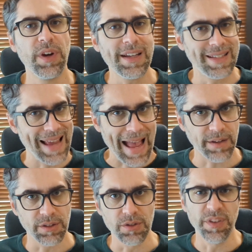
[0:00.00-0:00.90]

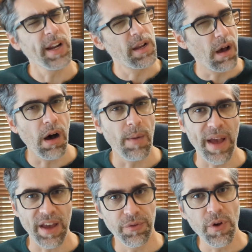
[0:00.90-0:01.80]
tactical, very
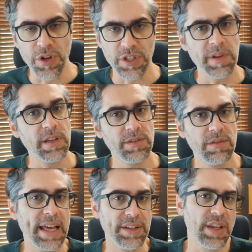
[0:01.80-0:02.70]
combat-focused, because
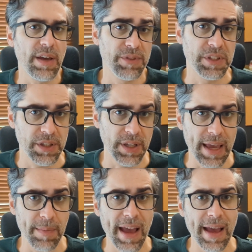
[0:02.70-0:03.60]
that's the emphasis the
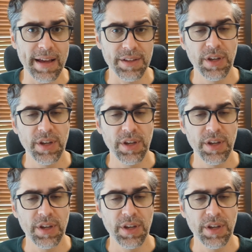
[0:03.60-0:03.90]
game has.